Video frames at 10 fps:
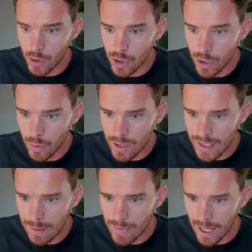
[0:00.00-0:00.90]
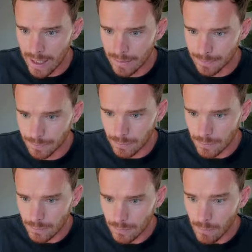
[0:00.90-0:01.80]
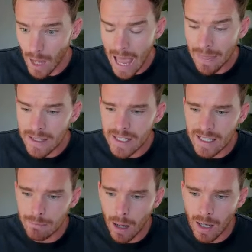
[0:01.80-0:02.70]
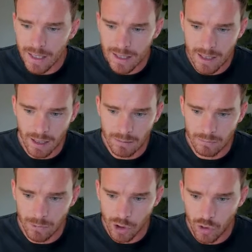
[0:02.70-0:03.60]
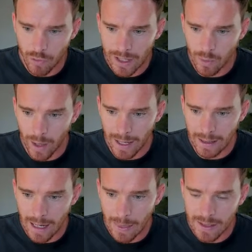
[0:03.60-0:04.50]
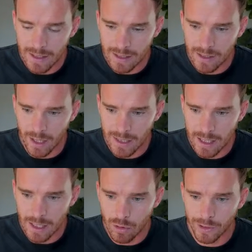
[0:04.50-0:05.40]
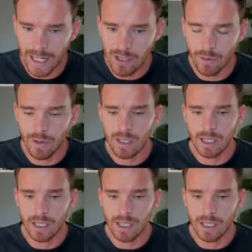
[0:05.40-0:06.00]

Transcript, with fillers: due the same day, and this gets marked as done straight away, and this is assigned to the creator of the